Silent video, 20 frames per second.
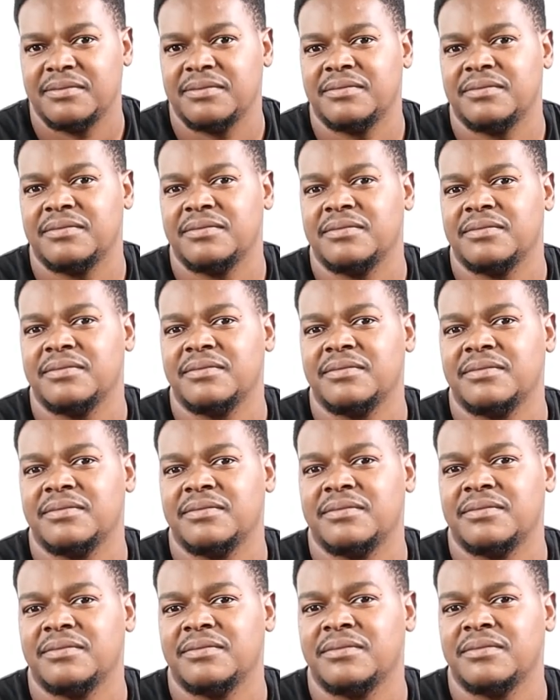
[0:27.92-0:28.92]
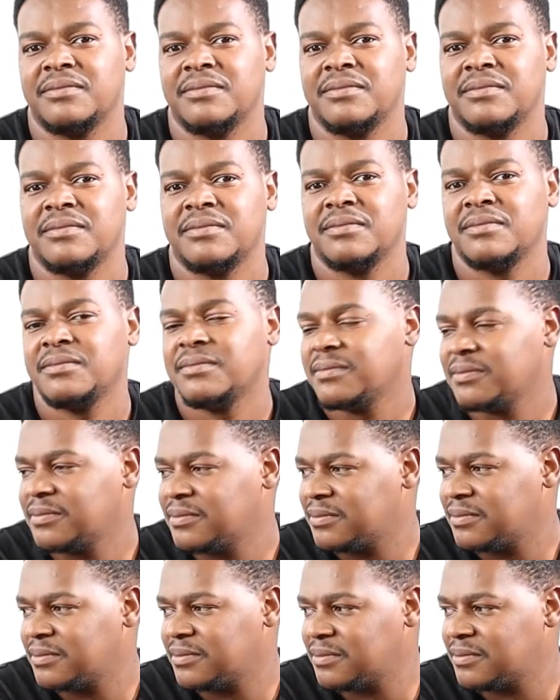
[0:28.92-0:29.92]

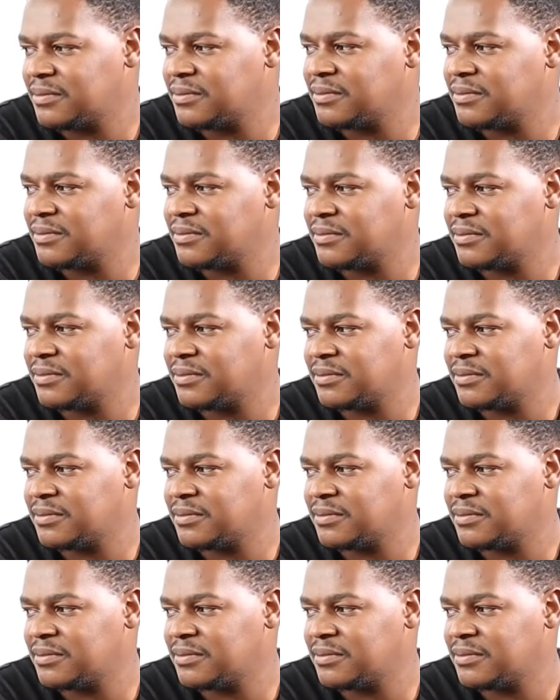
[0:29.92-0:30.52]
This person isn't speaking.